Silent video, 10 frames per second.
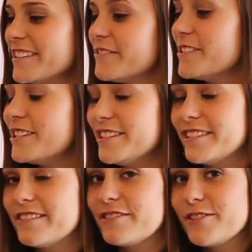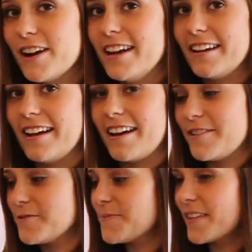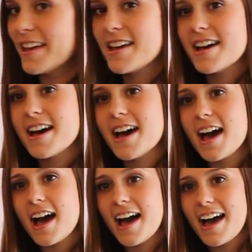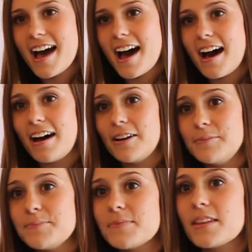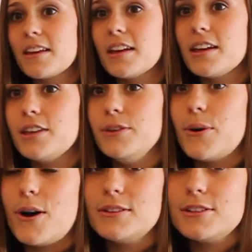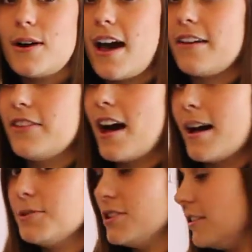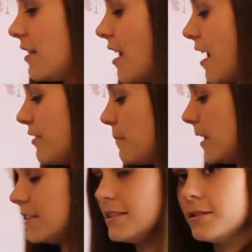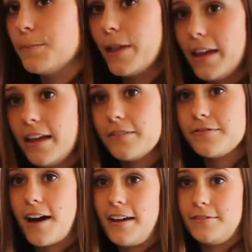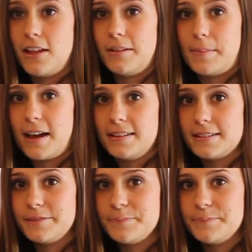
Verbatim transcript: Which is great now. Um, you also have the option on the base to play five lullabies.